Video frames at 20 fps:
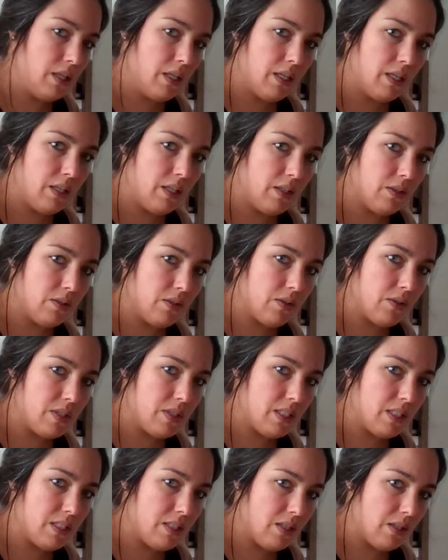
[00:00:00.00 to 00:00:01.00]
and you'll
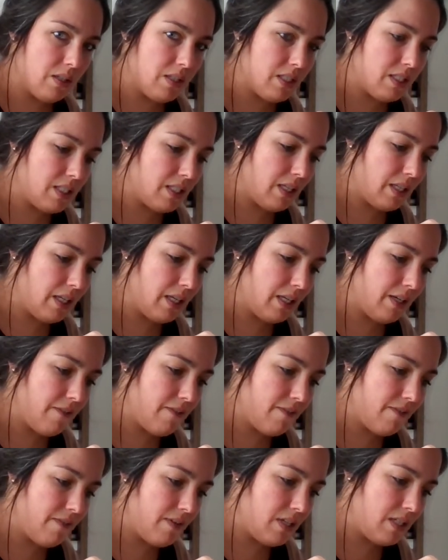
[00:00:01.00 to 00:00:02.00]
notice it starts to get kind
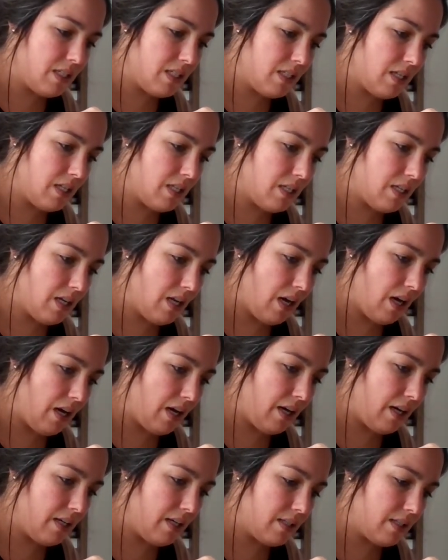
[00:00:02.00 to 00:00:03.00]
of fizzy and
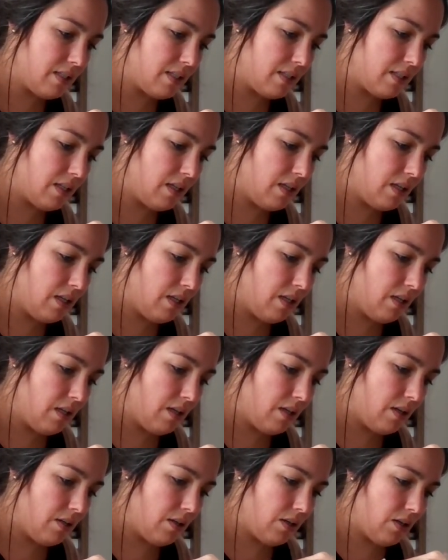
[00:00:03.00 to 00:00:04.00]
nice.
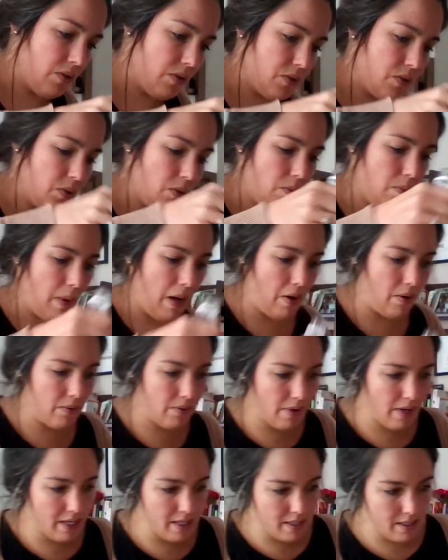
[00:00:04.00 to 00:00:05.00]
I'm going to go to about
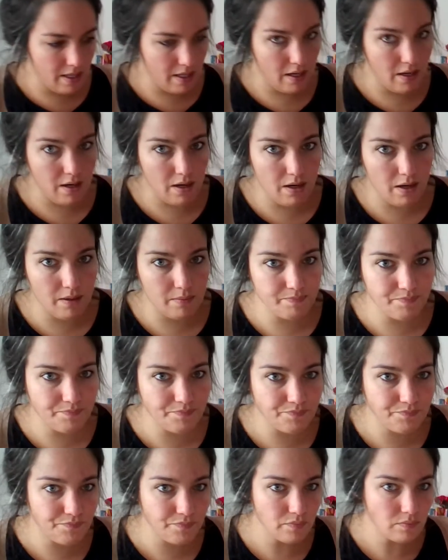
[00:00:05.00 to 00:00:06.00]
right there
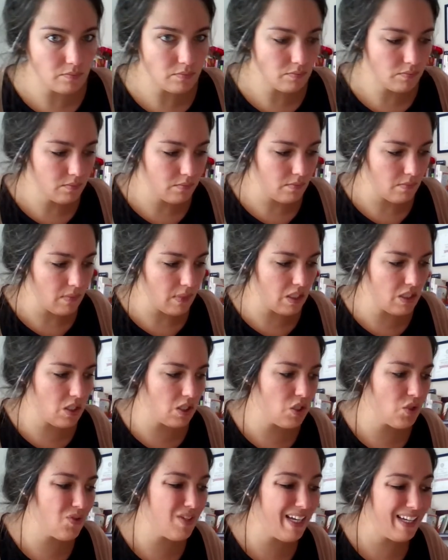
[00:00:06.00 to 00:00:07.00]
till
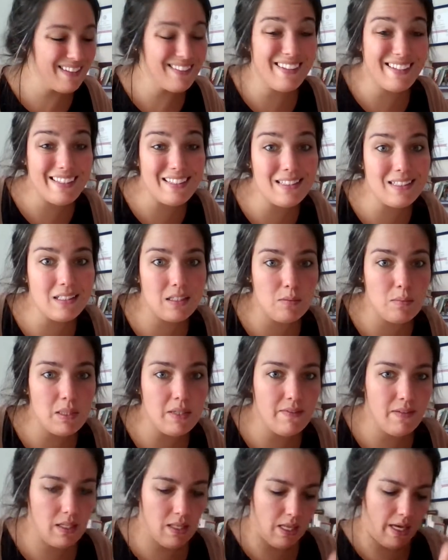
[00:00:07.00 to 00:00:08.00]
you get like a little bit
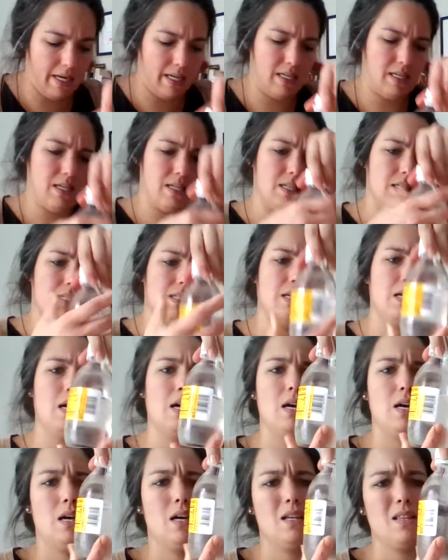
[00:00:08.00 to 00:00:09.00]
of a lightness.
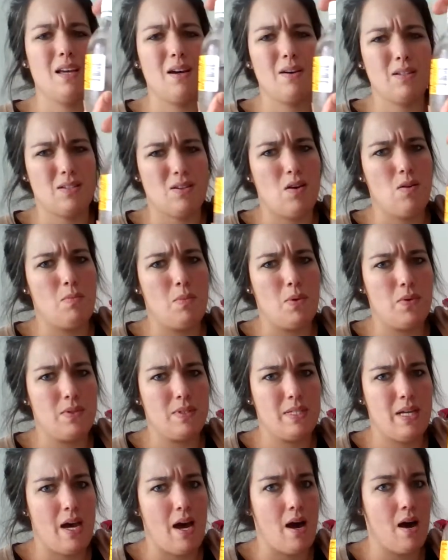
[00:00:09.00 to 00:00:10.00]
And that's
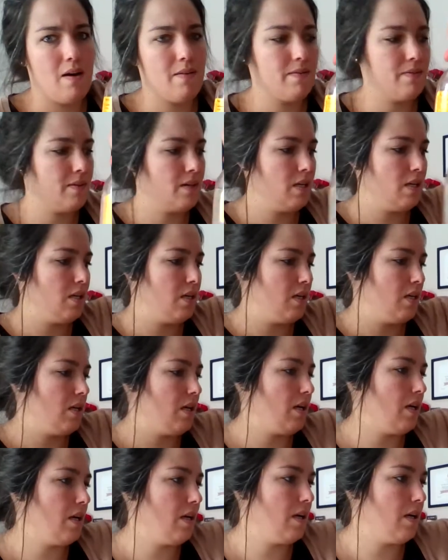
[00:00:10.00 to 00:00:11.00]
almost half.
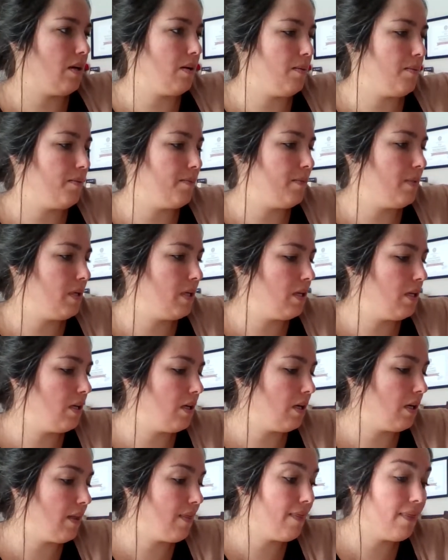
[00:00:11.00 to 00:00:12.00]
Um,
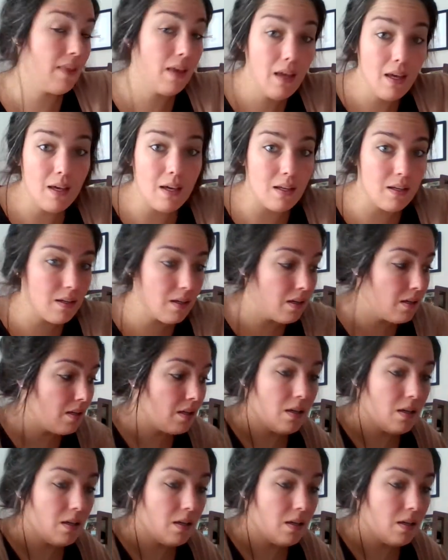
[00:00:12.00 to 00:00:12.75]
and then